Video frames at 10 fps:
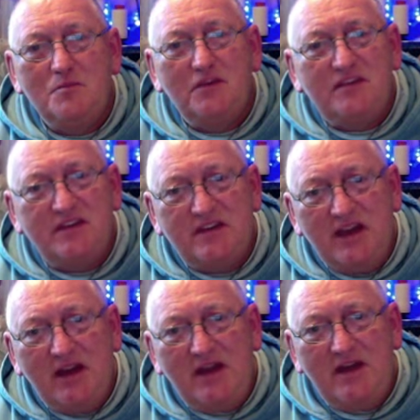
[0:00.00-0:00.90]
but
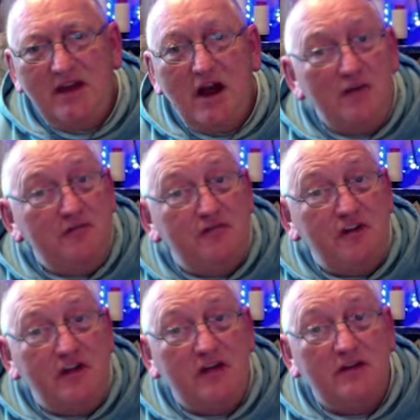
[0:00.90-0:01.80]
today I'm
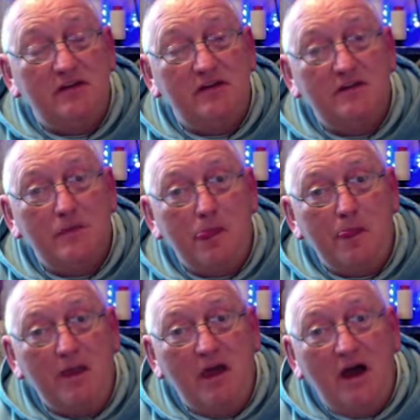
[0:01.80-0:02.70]
free.
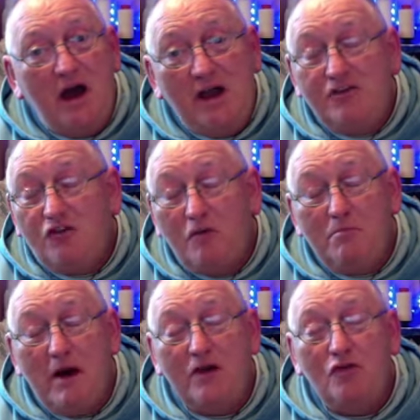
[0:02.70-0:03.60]
I drop
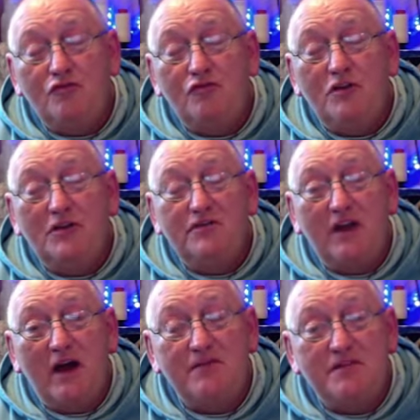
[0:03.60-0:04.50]
my own rule of
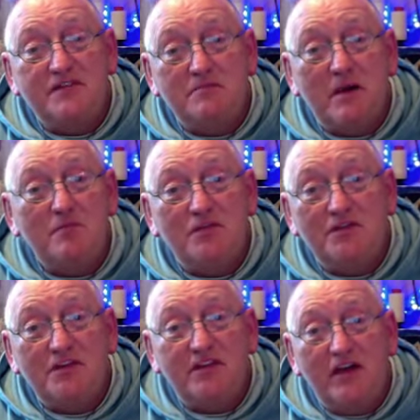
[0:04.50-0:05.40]
life as a member of
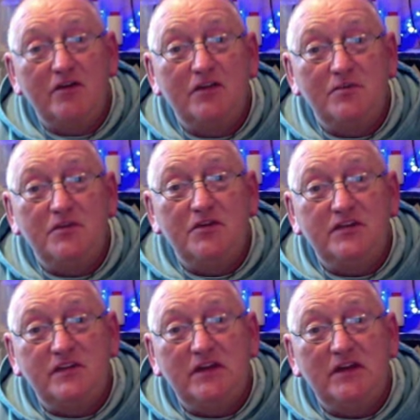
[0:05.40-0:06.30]
the Teo
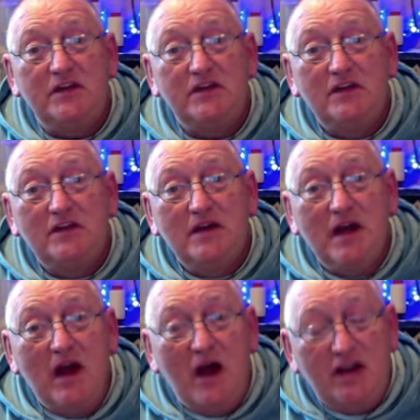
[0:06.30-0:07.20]
community.
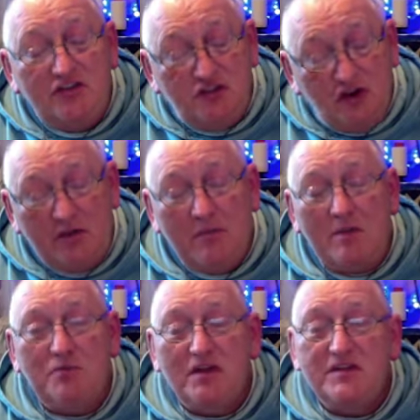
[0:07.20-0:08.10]
I join my
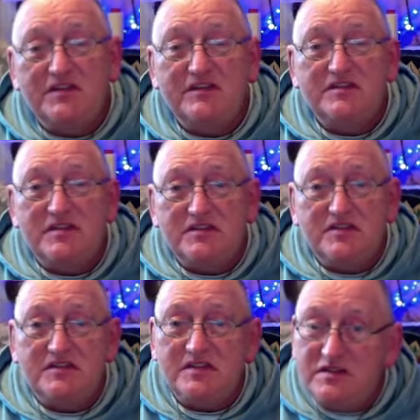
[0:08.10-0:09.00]
brothers and
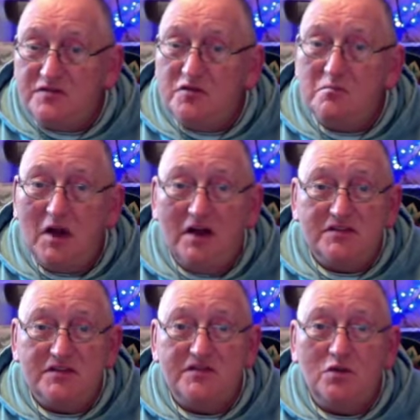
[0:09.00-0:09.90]
sisters in different
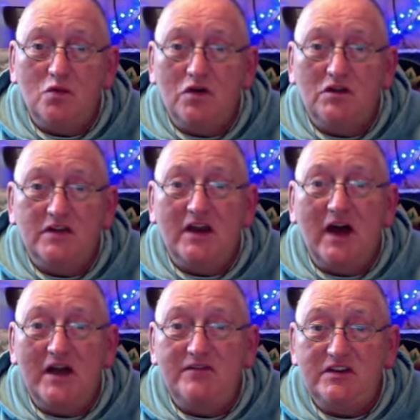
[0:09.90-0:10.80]
parts of the world
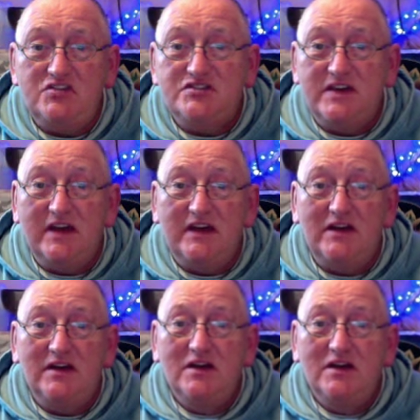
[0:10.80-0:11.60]
live each day,